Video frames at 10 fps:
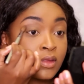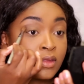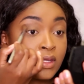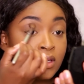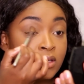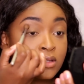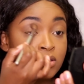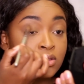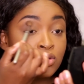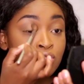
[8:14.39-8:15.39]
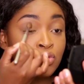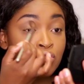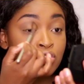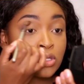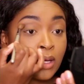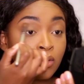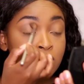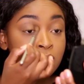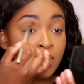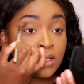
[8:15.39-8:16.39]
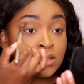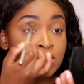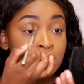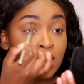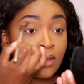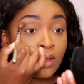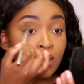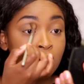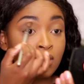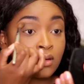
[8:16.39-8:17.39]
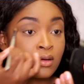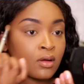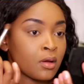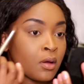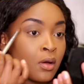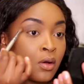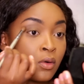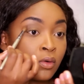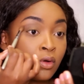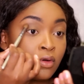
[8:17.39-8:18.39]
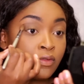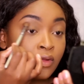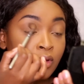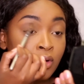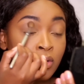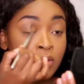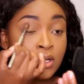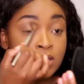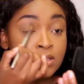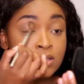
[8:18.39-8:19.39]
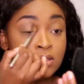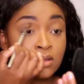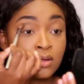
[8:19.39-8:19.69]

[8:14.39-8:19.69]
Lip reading: these two shadows mixed together all over the crease